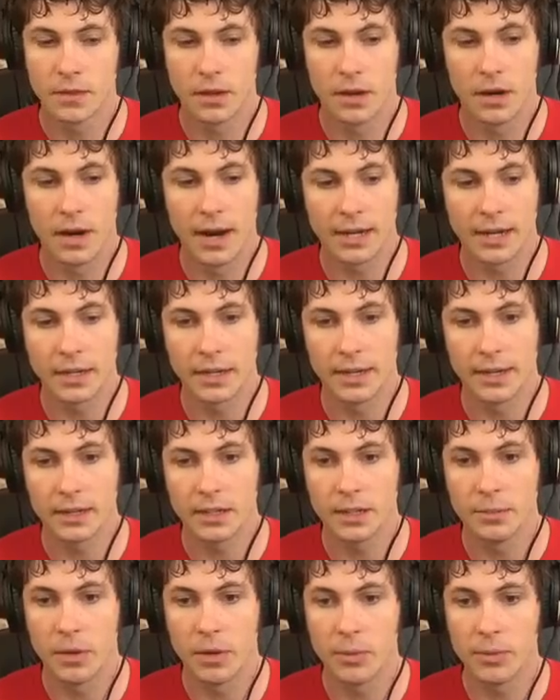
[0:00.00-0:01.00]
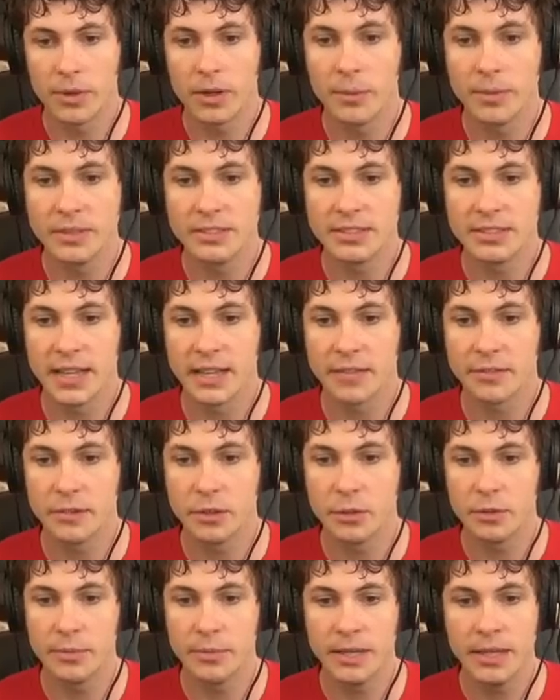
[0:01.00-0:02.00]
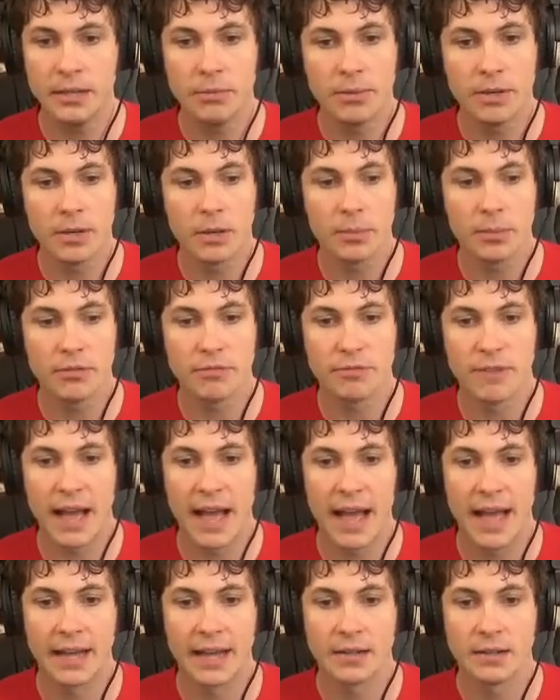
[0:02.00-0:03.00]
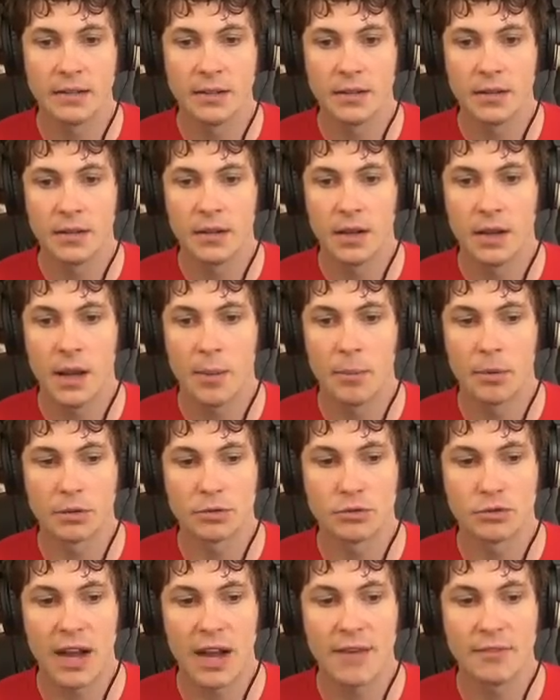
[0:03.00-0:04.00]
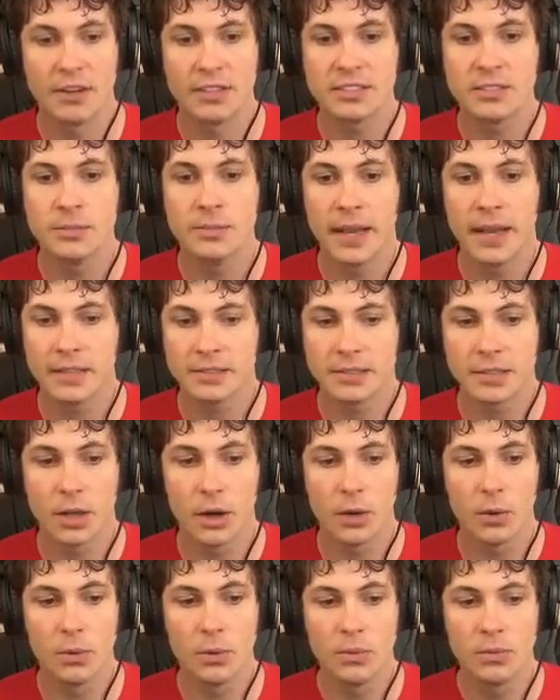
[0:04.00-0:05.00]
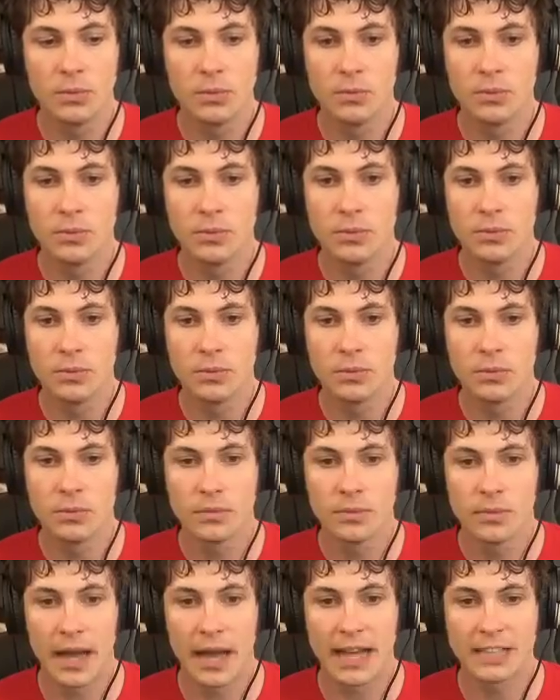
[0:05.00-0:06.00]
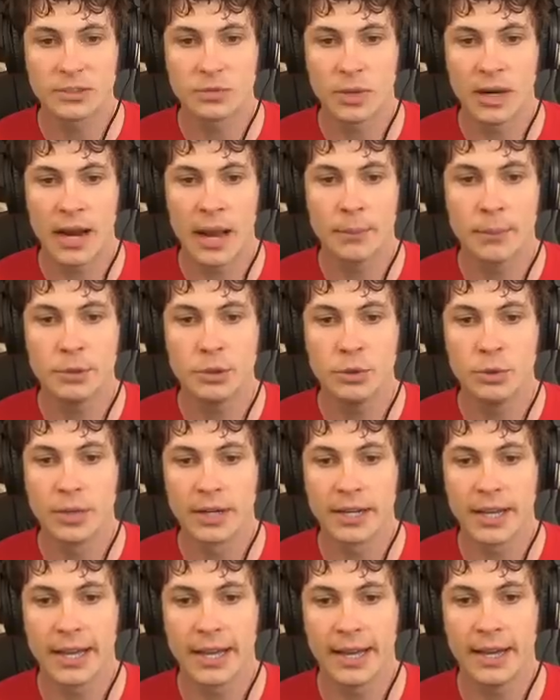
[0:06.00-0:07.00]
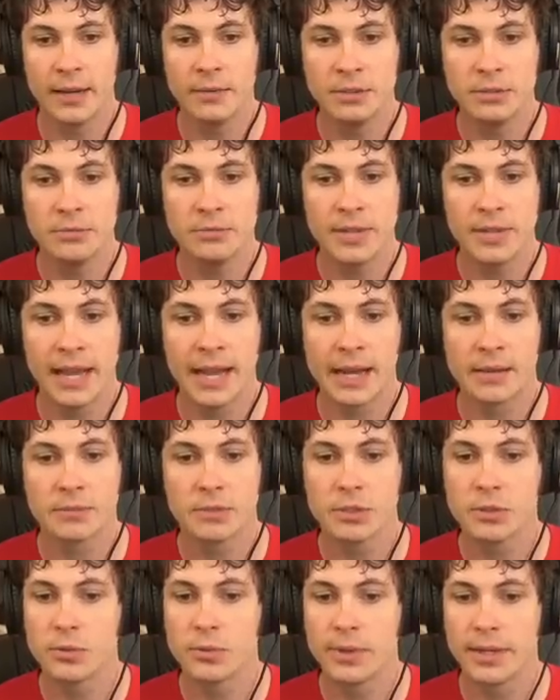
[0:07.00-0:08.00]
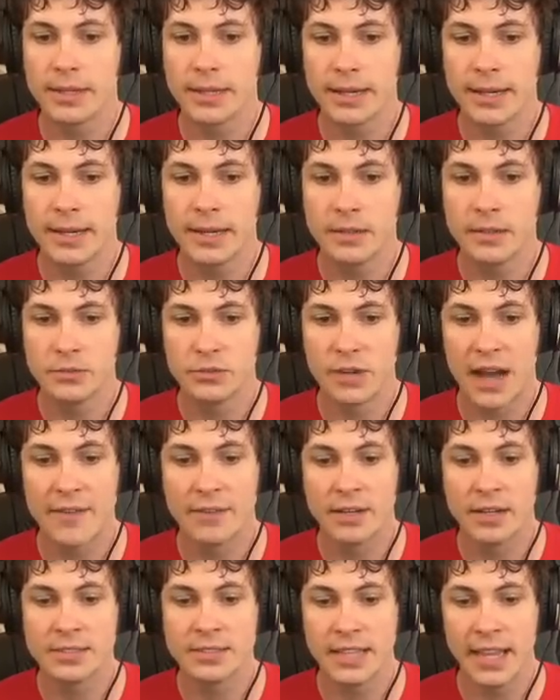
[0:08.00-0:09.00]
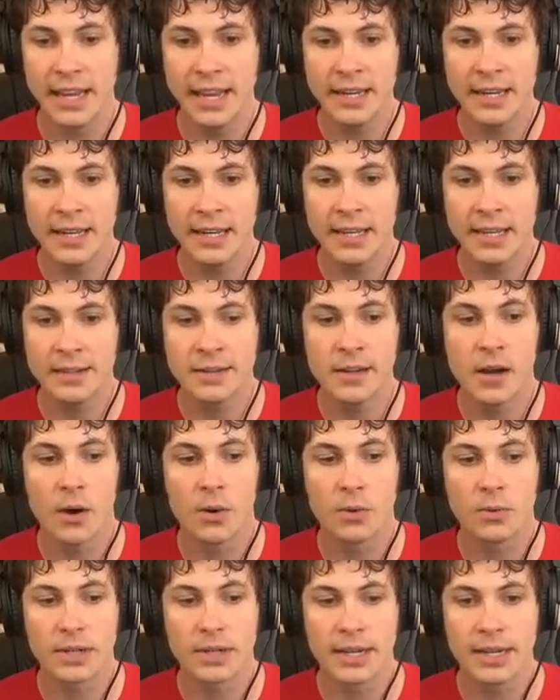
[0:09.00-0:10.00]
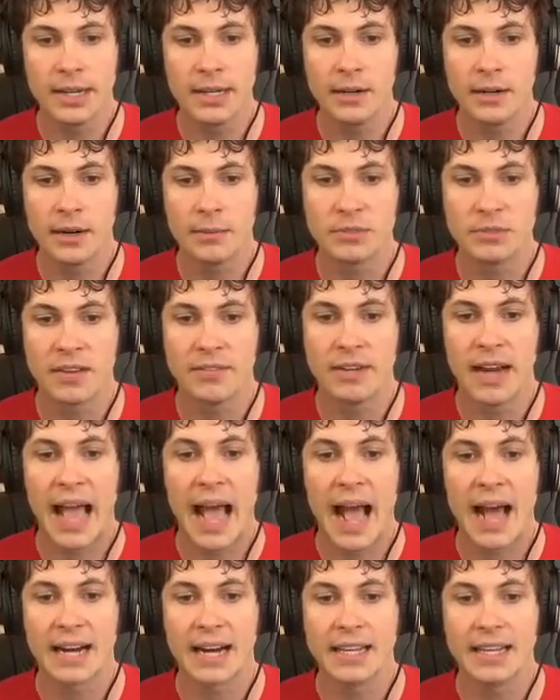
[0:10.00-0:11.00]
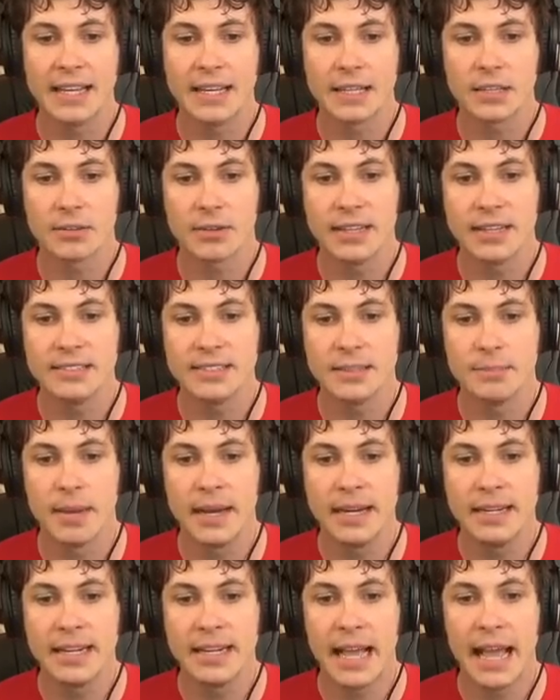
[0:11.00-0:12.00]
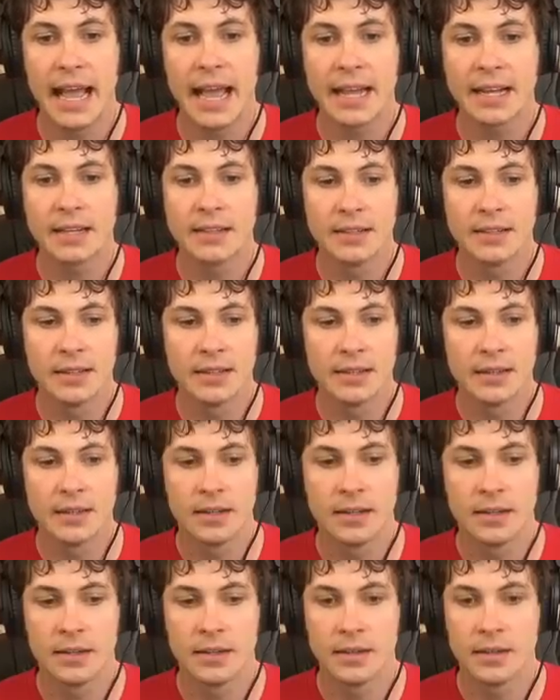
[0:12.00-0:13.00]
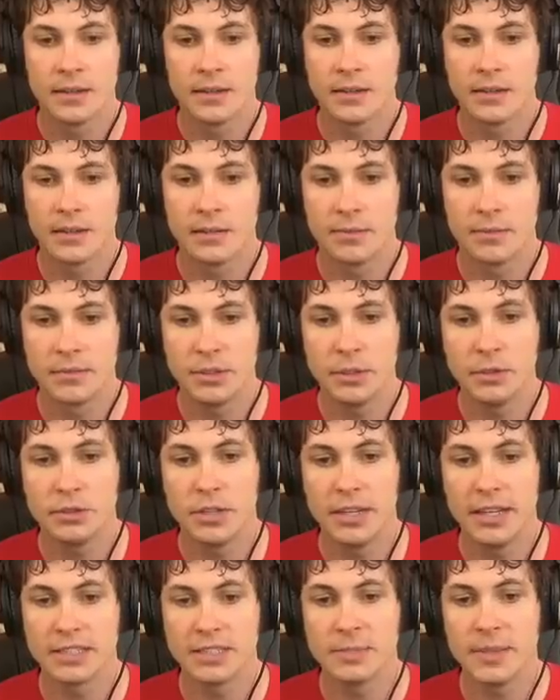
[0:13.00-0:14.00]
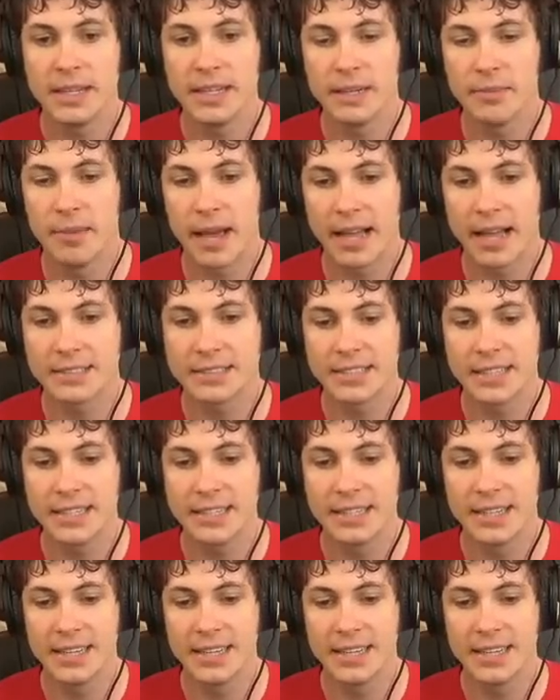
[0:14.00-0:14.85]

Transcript: All right, girl. Come on. We're going to be safe. You and me, we're going to be fine. Come on. Drive us to Mexico. Get us out of here. That's what I'm doing, girl. What you think I'm doing, girl? Driving us in here? No, girl. I'm driving out of here, crazy maniac. Usually it's me in the back seat.